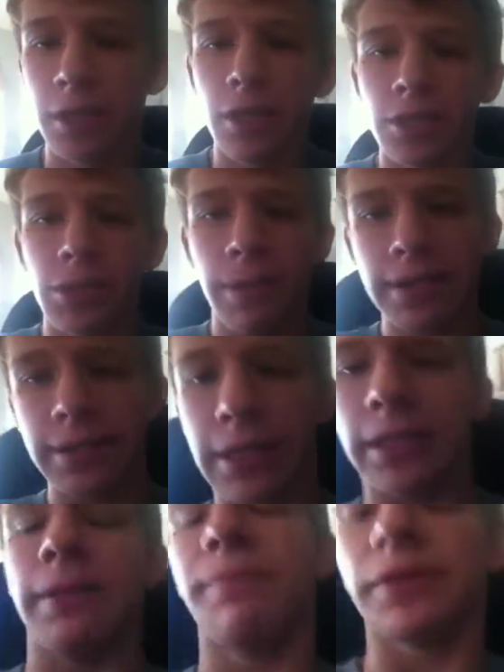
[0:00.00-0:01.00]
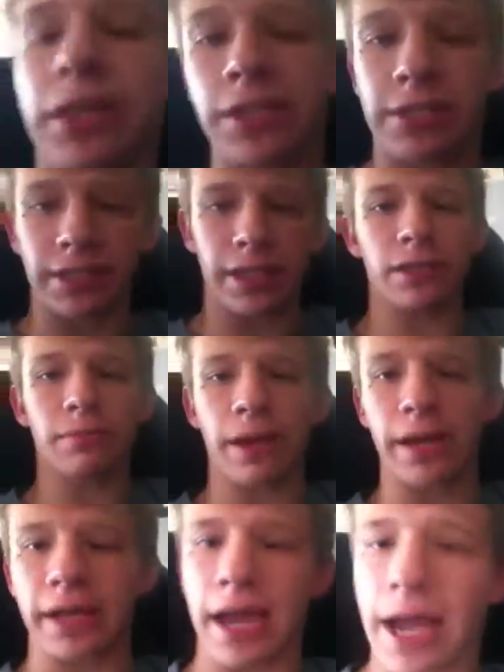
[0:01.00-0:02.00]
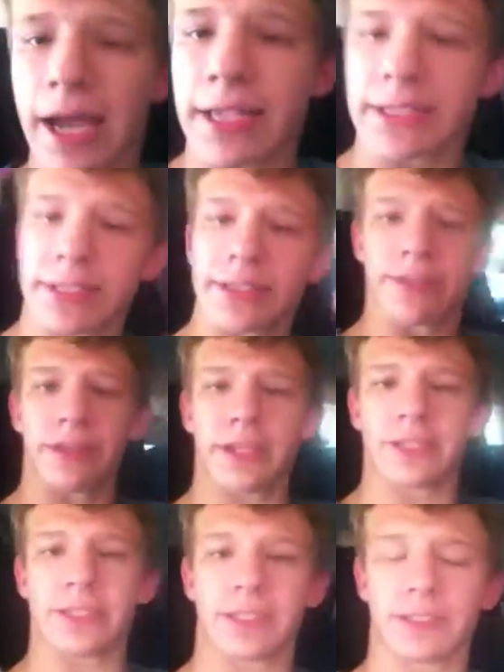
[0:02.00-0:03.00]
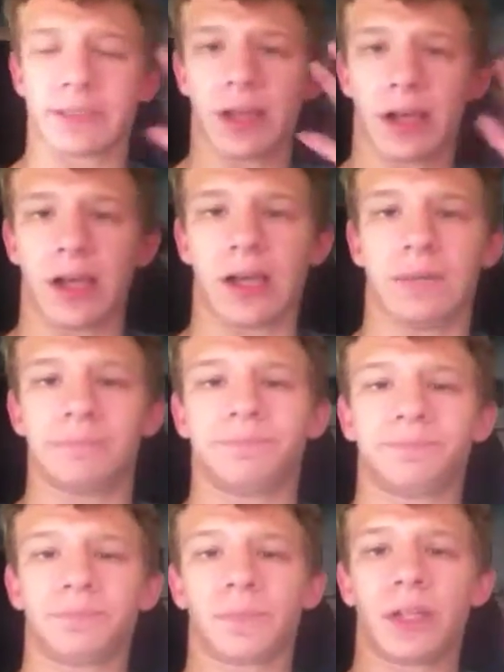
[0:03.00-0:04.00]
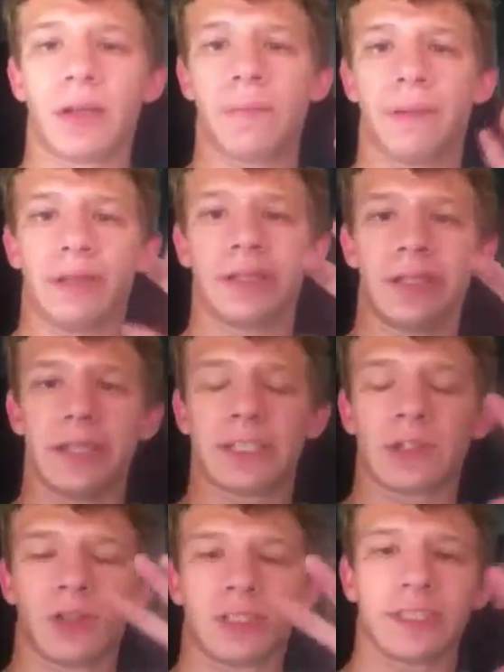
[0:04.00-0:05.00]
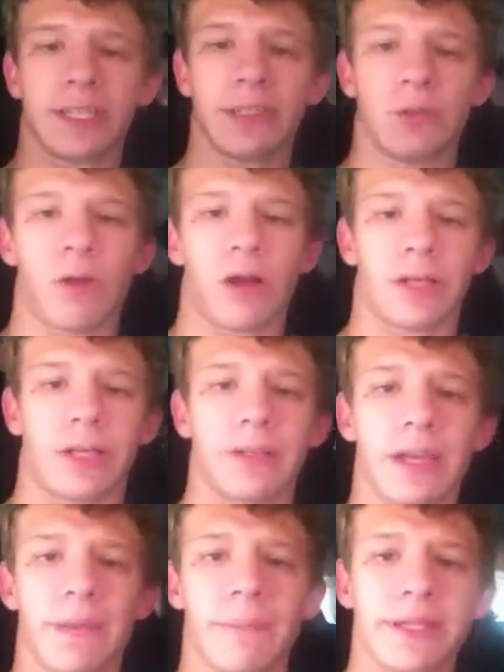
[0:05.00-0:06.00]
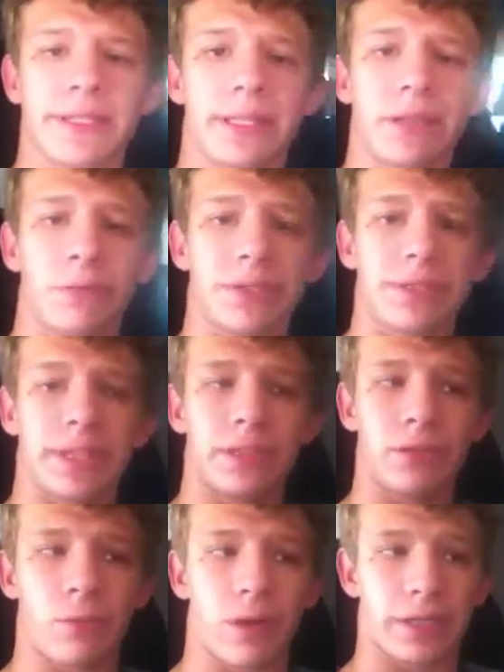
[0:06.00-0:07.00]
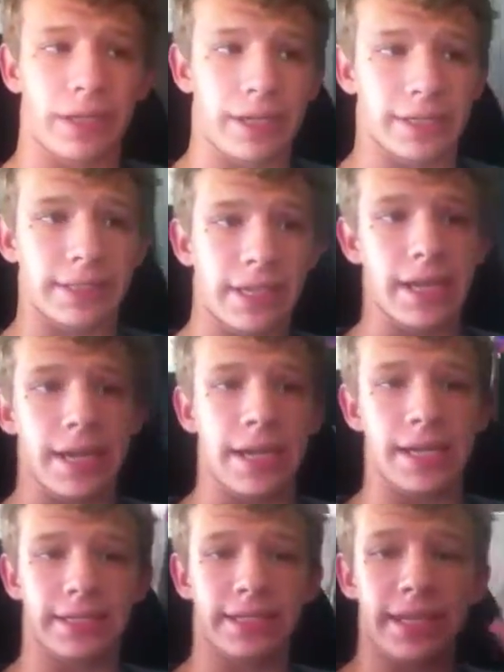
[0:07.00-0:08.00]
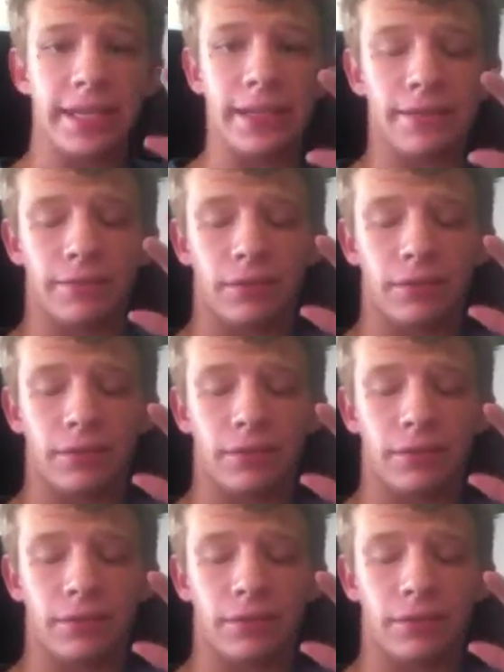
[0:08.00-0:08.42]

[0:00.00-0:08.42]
So basically, Slenderman has this ability, it's called Slender Walking. Basically, what Slender Walking is he